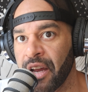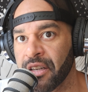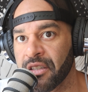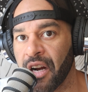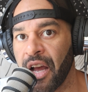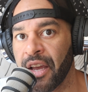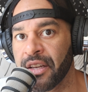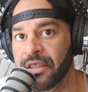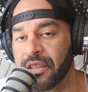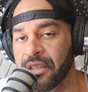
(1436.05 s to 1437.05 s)
grind,
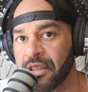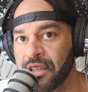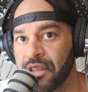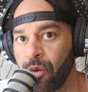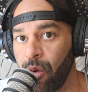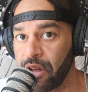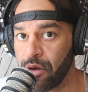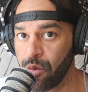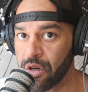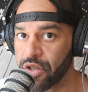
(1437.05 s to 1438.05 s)
grind? What
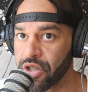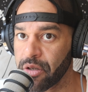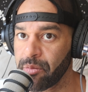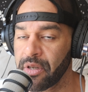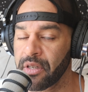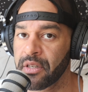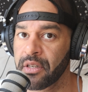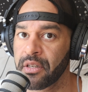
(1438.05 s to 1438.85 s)
do you worship?